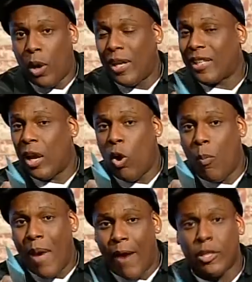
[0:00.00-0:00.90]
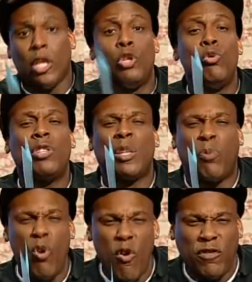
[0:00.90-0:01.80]
apart like that whole marriage. You
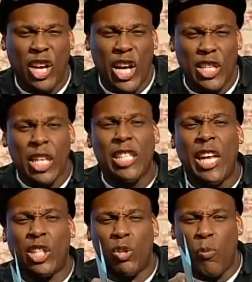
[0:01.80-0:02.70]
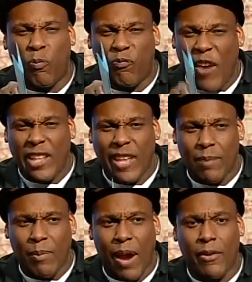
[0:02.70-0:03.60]
just proved to us that you faked
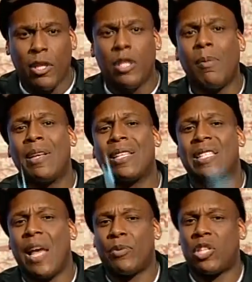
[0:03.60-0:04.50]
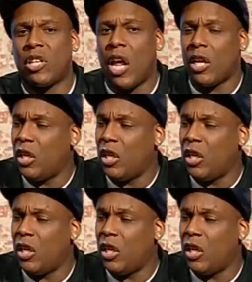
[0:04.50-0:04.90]
that marriage. Somebody needs to slap the shit